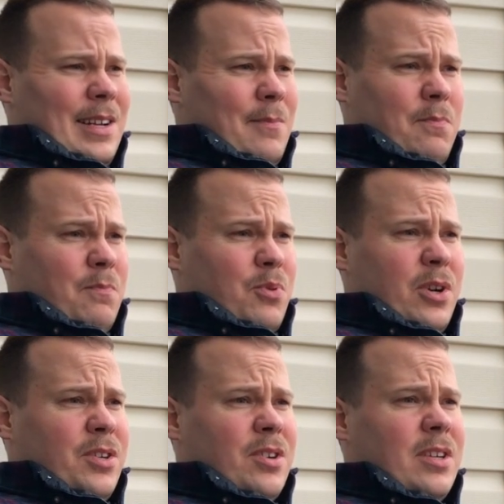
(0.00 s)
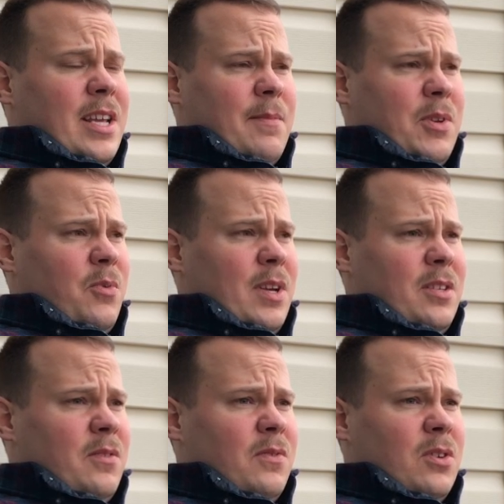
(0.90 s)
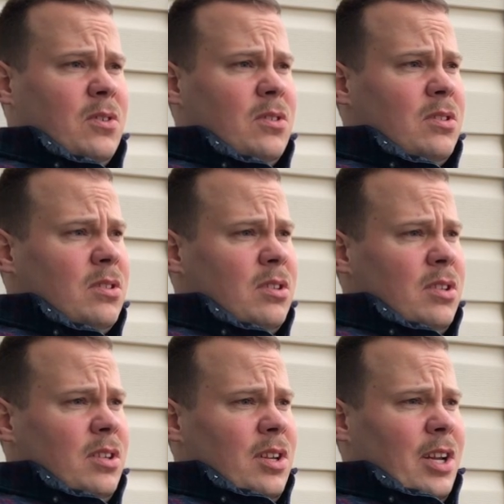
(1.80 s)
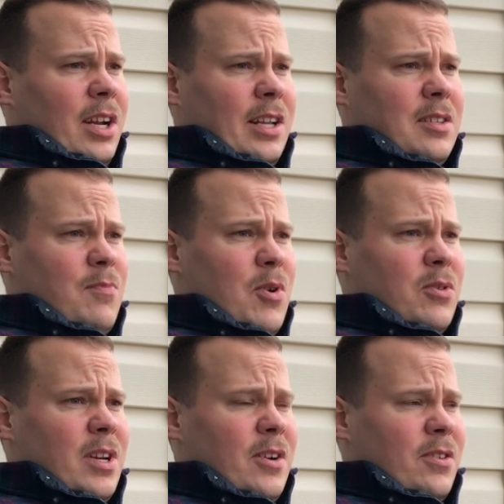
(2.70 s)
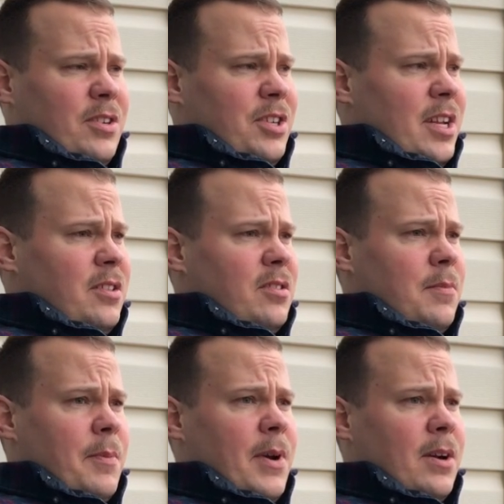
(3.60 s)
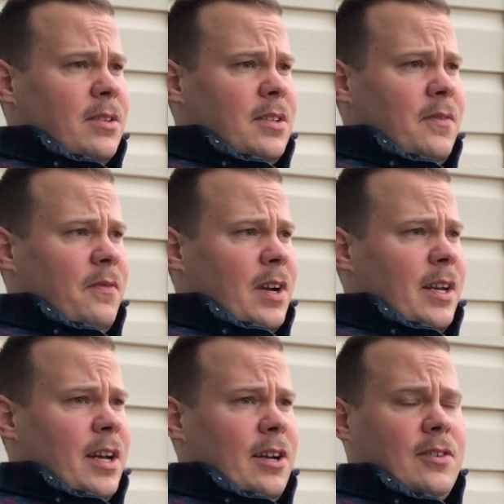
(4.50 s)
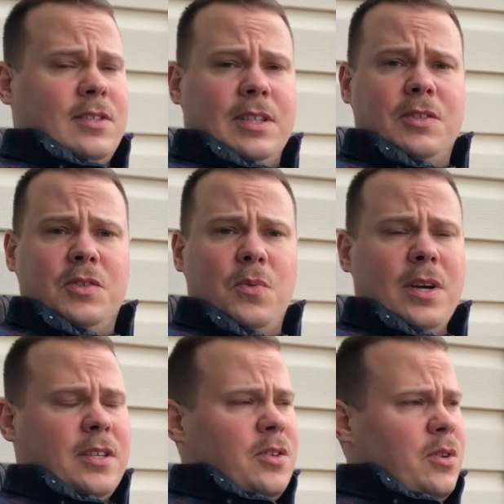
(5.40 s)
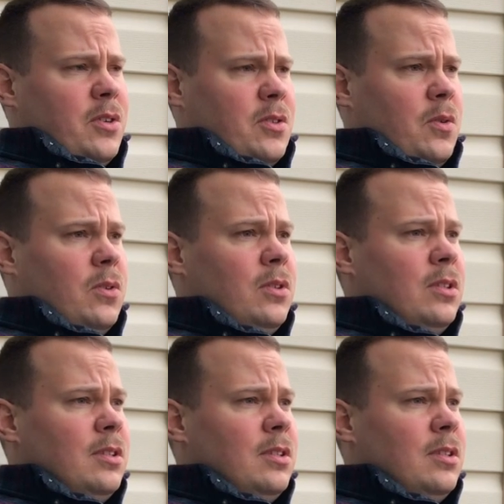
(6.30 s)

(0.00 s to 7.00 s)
I'm pretty sure I tamped it way too full. And I smoked it out in a shed so my parents didn't find out. I was like 22 years old.